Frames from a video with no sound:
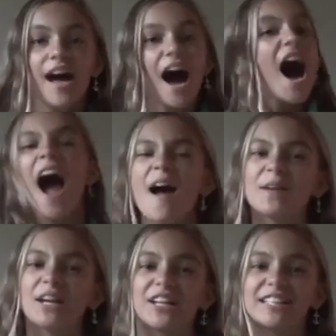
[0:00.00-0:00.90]
I did with my
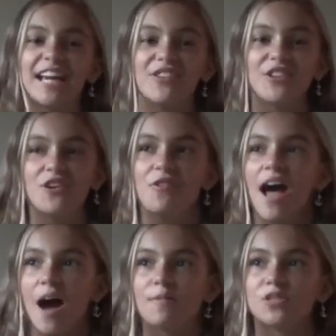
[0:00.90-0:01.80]
sister,
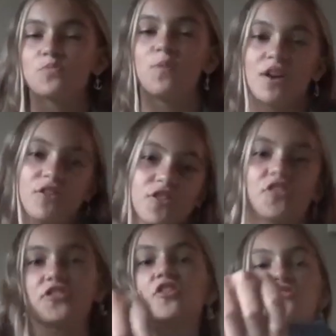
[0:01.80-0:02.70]
where all the
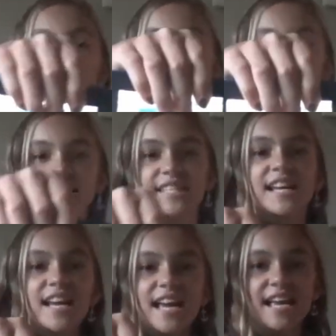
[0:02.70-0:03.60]
information is
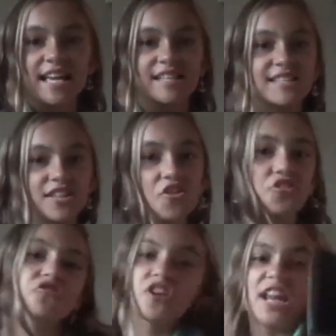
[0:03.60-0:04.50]
intentionally
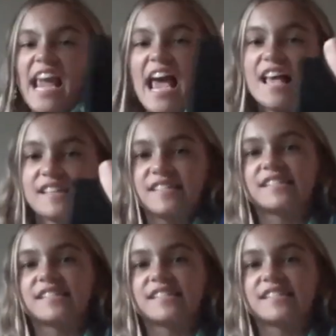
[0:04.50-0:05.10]
misleading and wrong.